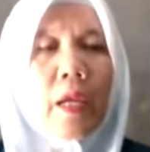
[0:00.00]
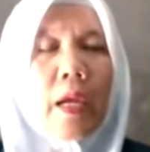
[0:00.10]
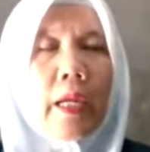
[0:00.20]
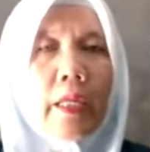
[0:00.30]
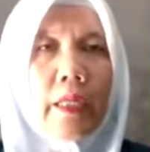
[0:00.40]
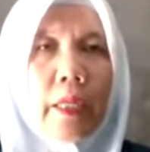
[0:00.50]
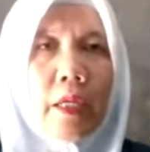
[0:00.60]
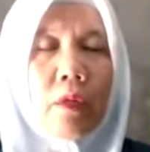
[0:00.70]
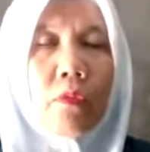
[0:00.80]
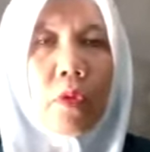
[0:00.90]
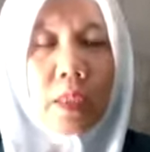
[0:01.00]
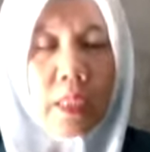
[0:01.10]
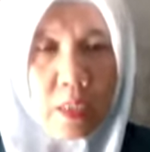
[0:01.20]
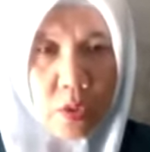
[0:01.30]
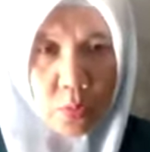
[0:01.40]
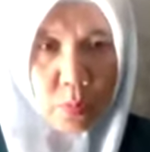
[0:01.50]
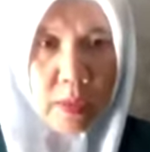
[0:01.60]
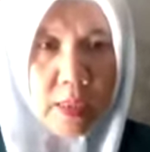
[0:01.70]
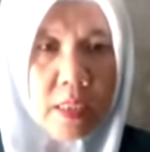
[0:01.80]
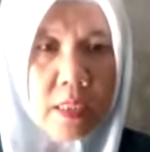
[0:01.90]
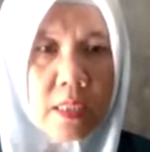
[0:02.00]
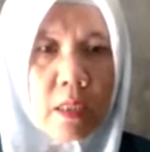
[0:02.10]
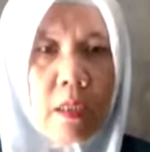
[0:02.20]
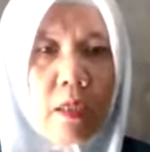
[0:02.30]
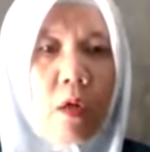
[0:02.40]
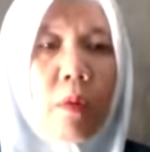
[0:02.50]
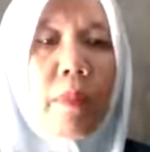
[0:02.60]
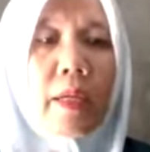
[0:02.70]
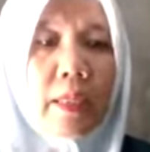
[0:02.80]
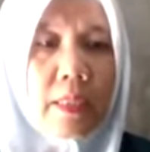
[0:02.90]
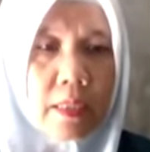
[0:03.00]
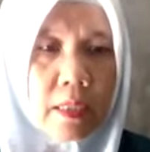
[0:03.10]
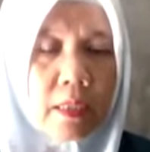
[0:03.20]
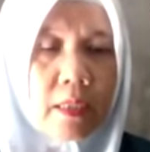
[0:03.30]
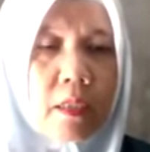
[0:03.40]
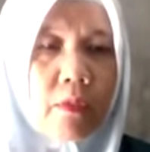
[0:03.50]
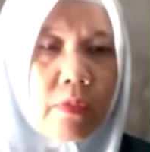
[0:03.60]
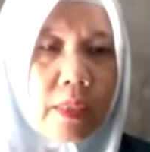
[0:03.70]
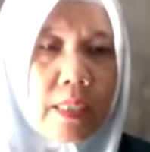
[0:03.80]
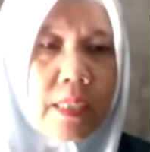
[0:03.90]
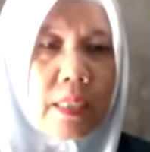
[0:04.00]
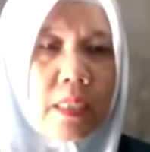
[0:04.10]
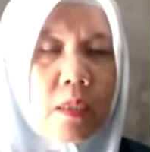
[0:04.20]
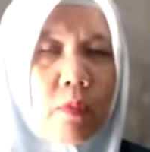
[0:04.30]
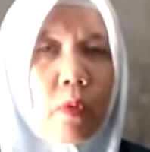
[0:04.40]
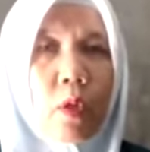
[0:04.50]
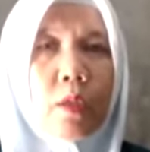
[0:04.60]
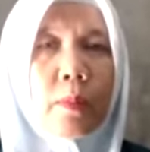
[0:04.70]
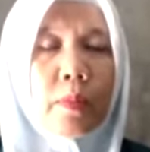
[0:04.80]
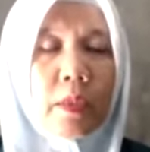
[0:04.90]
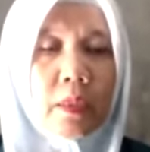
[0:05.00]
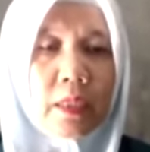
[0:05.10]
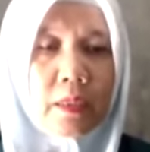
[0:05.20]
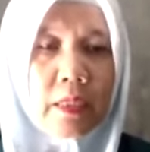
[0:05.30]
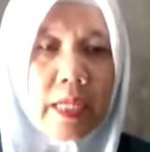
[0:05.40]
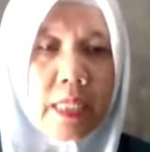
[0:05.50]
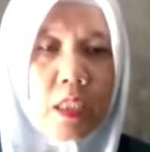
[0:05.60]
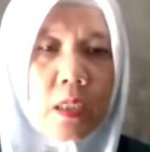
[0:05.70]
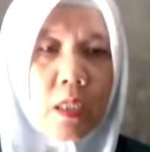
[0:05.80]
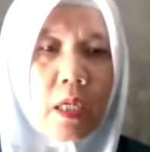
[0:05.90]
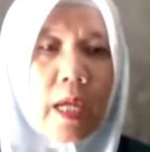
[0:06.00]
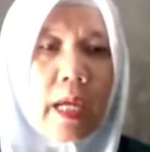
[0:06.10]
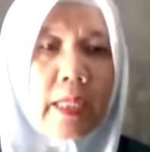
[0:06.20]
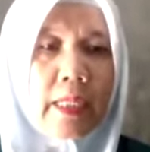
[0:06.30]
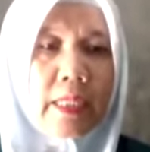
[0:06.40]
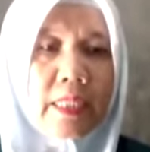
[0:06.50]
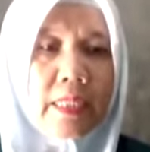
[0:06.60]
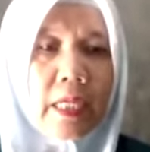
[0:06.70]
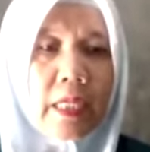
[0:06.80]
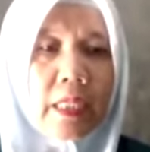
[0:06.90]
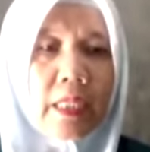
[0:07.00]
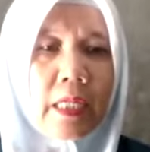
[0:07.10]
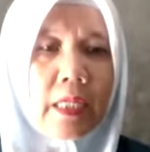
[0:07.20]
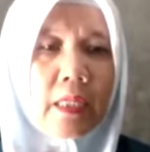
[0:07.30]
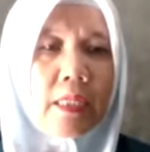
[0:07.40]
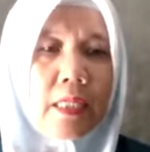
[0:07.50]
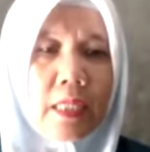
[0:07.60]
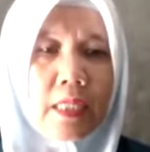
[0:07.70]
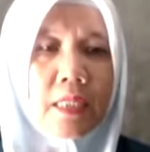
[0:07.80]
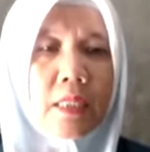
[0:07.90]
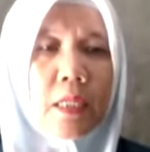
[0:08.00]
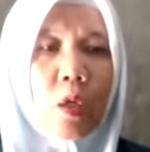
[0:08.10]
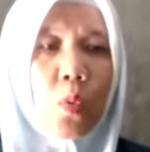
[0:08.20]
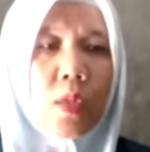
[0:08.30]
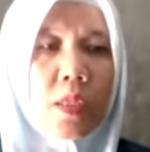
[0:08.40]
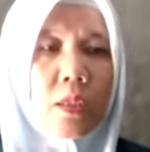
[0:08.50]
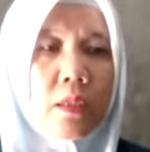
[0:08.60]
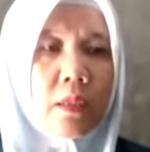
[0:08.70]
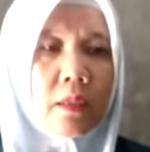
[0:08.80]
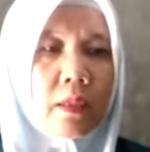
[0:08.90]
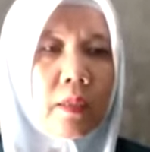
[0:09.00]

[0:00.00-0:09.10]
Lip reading: And then for the instruments of my research, the first is vocabulary test, and then the second is the questionnaire.